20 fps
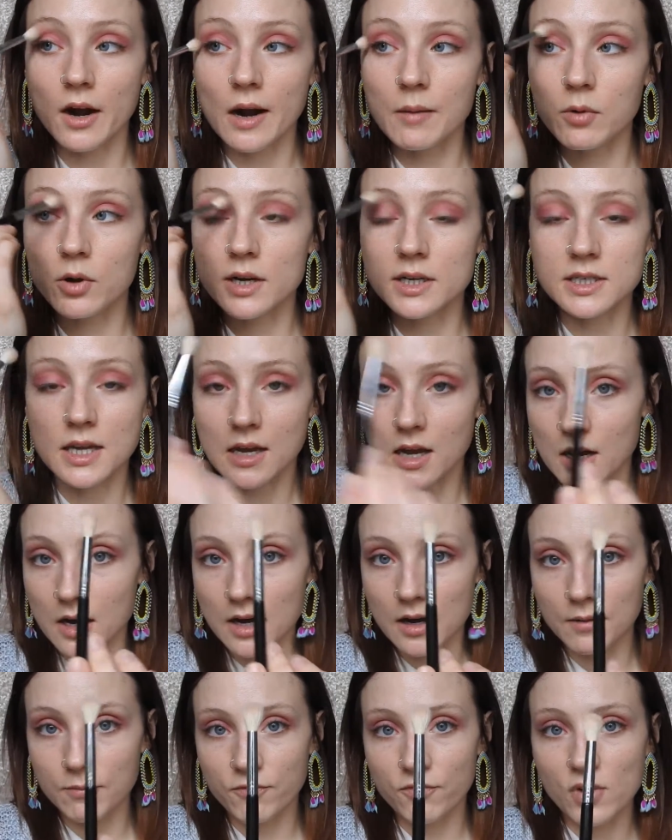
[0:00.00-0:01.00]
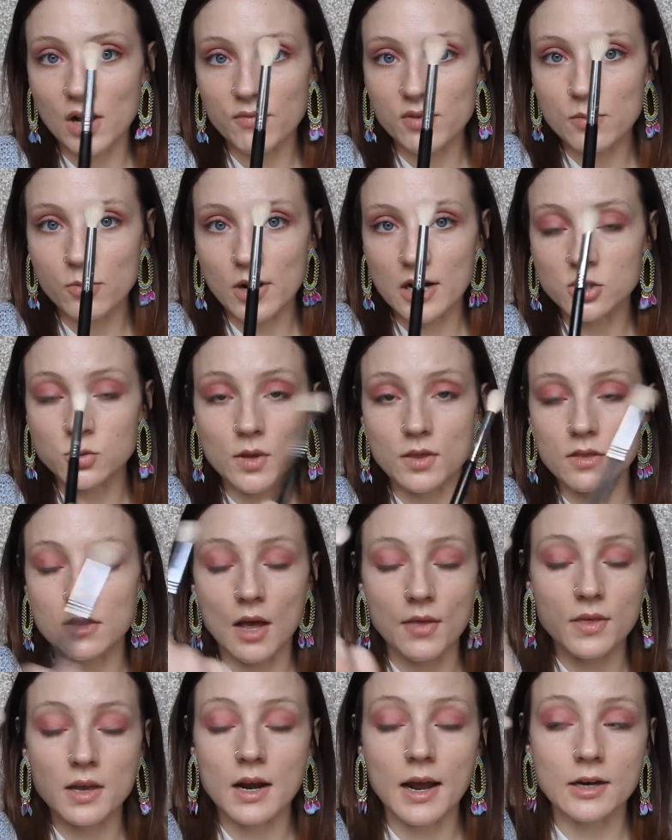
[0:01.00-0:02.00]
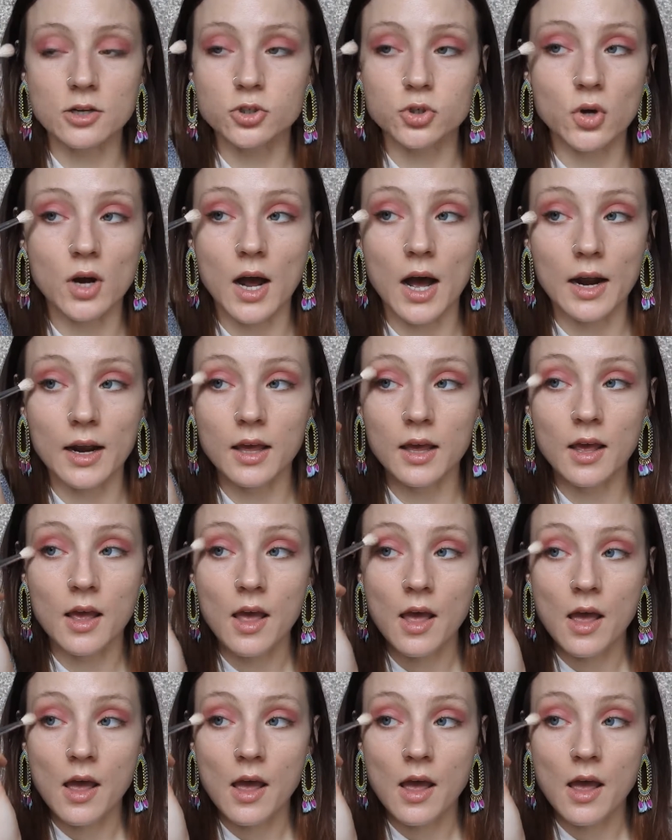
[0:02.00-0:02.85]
I'm going to take a fluffy brush with nothing extra on it,